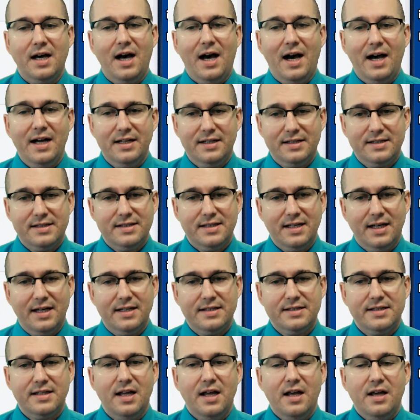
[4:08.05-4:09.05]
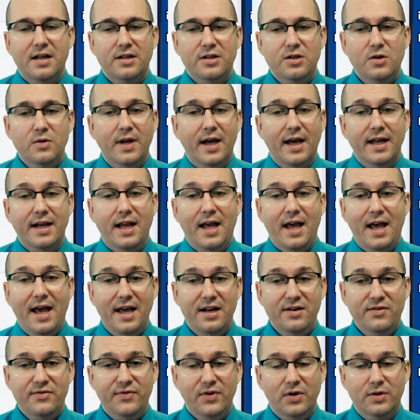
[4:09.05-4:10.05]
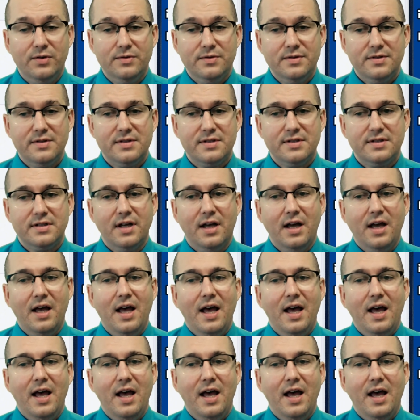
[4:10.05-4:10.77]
IELTS test, you get headphones.